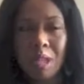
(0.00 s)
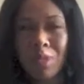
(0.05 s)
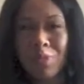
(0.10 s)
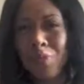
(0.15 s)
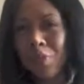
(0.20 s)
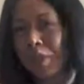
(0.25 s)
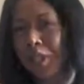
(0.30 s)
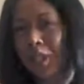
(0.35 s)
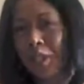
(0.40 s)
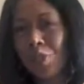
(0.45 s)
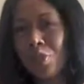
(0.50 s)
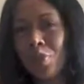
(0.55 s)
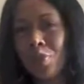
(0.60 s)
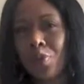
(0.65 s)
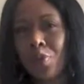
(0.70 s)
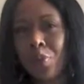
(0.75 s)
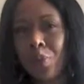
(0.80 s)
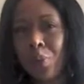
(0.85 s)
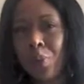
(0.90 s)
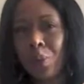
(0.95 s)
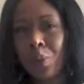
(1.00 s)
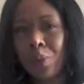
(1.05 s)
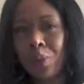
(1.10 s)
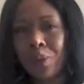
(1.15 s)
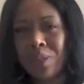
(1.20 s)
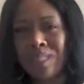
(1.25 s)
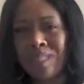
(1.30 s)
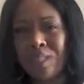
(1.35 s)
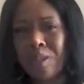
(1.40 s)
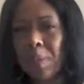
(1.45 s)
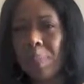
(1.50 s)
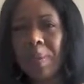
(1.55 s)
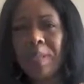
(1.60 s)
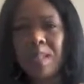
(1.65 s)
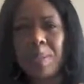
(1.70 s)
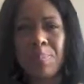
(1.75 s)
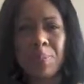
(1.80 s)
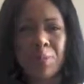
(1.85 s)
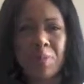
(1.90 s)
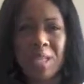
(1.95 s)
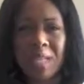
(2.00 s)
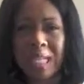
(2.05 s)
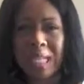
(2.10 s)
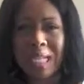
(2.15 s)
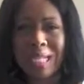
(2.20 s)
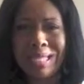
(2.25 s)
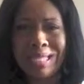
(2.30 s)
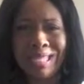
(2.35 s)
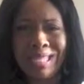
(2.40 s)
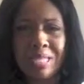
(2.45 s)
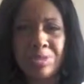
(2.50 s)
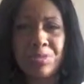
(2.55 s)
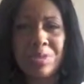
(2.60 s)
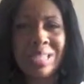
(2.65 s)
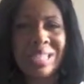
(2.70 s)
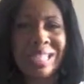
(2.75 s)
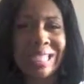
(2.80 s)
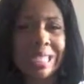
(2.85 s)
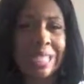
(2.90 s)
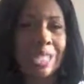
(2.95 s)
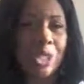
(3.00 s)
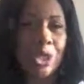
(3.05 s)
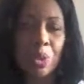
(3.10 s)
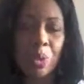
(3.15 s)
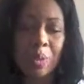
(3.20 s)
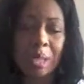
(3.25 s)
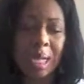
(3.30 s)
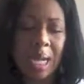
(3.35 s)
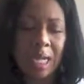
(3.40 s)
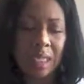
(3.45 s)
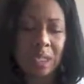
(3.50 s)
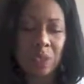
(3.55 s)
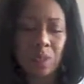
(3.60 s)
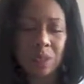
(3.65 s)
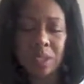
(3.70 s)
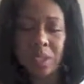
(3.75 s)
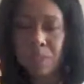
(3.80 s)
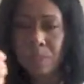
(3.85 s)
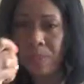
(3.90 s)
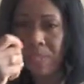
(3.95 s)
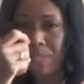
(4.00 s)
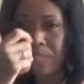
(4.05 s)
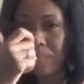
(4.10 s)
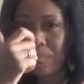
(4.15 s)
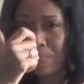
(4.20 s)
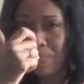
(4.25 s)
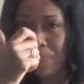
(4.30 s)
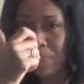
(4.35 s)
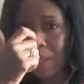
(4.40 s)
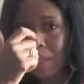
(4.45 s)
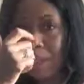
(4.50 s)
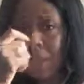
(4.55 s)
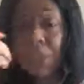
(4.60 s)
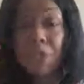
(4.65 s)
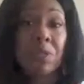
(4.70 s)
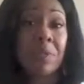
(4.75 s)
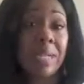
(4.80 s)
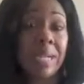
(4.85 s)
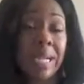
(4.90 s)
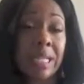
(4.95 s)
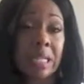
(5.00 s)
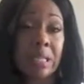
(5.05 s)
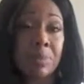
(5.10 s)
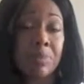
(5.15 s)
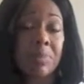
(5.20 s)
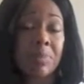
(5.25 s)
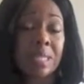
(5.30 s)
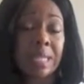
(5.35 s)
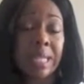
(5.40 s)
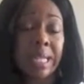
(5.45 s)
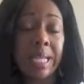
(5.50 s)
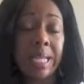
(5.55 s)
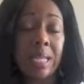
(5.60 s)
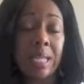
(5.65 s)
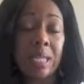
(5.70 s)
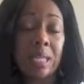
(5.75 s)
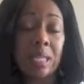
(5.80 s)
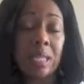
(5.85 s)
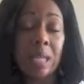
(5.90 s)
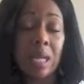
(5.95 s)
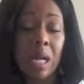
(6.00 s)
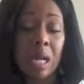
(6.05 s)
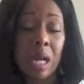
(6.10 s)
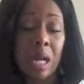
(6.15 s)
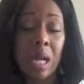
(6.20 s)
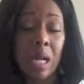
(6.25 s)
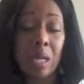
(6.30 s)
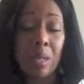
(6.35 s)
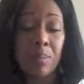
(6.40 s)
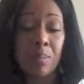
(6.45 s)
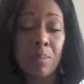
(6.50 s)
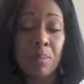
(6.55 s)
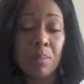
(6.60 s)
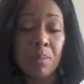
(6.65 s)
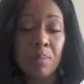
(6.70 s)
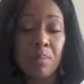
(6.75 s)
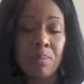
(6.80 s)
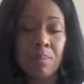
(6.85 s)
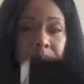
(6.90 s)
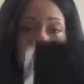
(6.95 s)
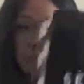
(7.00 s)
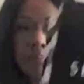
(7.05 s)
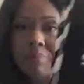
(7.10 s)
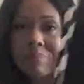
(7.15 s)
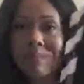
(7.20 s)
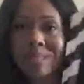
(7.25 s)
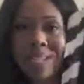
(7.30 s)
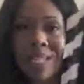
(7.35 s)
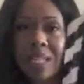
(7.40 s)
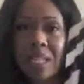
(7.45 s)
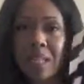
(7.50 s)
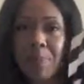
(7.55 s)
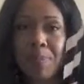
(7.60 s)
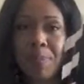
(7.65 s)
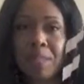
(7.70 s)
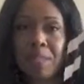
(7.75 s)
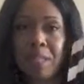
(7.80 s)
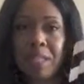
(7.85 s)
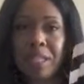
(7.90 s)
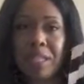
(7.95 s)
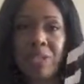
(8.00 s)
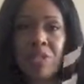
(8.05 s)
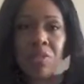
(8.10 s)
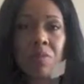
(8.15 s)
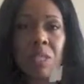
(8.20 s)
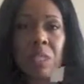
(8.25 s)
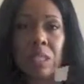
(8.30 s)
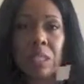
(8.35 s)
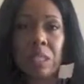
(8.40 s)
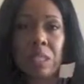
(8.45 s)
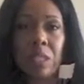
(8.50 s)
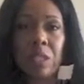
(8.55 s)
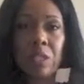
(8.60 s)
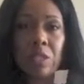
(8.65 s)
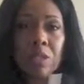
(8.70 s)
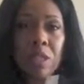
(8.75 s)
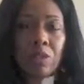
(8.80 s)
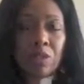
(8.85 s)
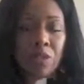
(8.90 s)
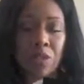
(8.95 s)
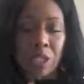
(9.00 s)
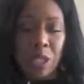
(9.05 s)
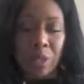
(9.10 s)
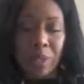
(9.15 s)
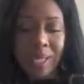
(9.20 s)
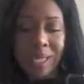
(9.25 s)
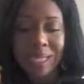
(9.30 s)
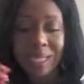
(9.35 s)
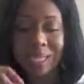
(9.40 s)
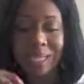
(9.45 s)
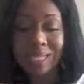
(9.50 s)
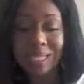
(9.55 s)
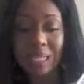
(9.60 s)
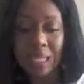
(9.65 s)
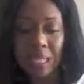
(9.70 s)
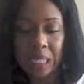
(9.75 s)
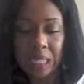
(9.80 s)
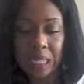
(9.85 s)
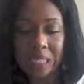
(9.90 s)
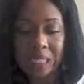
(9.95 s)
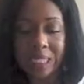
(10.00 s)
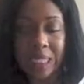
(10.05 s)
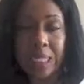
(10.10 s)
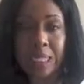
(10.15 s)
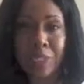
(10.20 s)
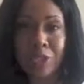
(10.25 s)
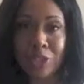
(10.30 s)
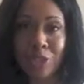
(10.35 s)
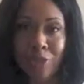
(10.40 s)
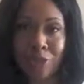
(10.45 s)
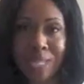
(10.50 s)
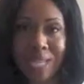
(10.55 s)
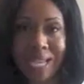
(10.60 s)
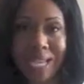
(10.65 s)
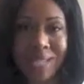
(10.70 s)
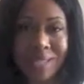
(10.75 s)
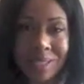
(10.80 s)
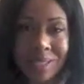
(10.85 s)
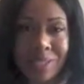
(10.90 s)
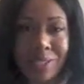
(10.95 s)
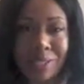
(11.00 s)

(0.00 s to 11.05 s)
video because I only picked up 3 things. I didn't really need a whole lot, so I just picked up 3 items and got a couple other things recently, so I'll just go ahead and get into that.